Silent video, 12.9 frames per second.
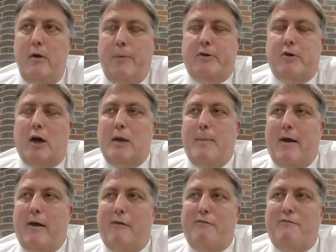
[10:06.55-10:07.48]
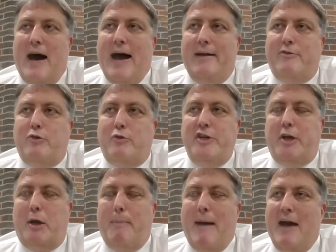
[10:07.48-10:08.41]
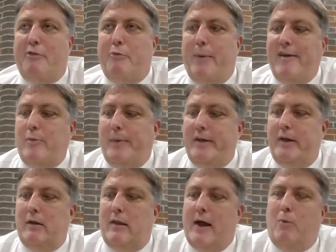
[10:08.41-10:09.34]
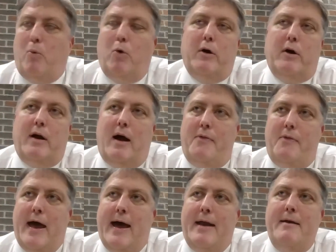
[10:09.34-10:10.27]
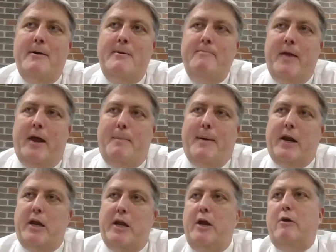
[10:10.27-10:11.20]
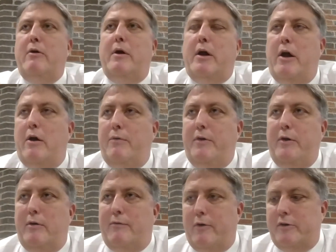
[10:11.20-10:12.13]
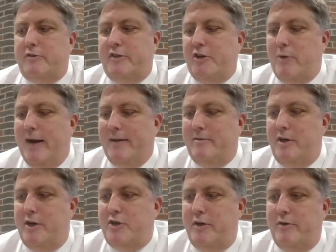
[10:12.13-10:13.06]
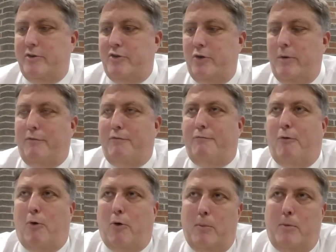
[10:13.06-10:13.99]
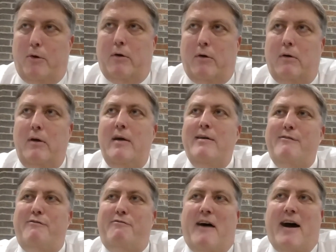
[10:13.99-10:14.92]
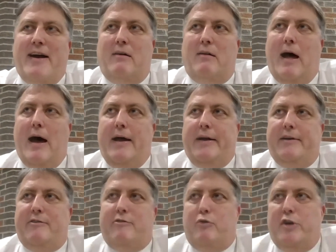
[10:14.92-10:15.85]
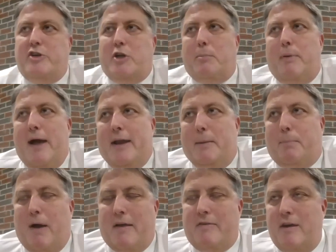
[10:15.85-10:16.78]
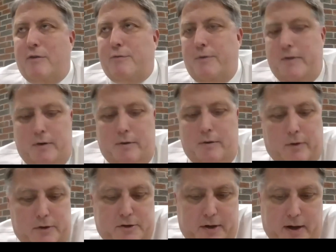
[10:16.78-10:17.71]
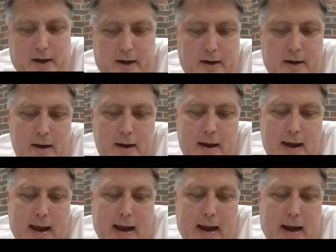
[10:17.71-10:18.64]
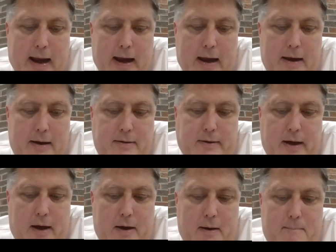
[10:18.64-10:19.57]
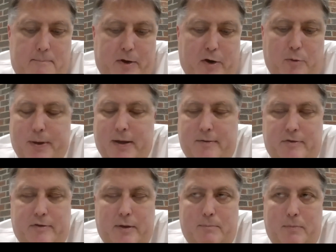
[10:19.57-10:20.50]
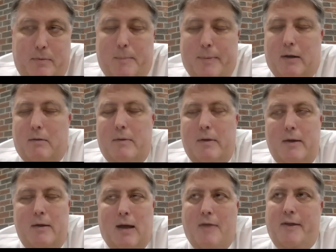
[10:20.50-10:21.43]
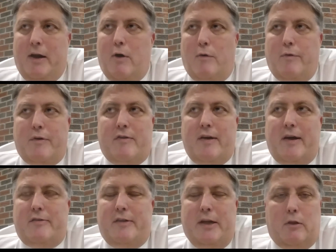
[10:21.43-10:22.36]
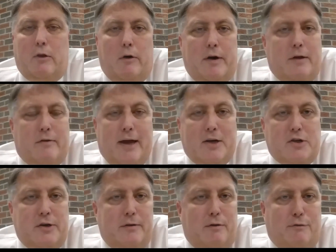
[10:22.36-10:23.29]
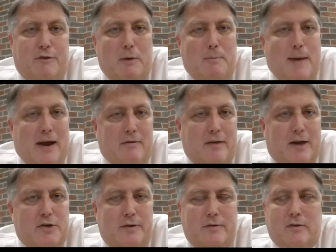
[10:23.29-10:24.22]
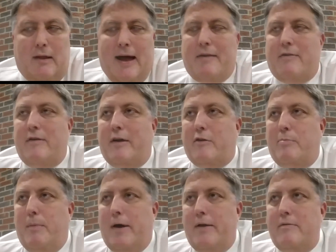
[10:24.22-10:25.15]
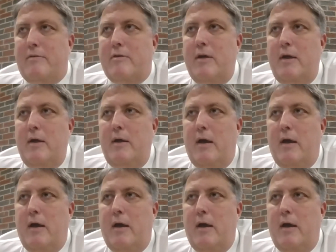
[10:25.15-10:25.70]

We talked about our 5 strategic pathways, and we did a lot of work on that. And about a year ago, the university transitioned to a formal, finalized strategic planning process for the university. And there have been I think over 60 learning sessions, feedback sessions last 6 months.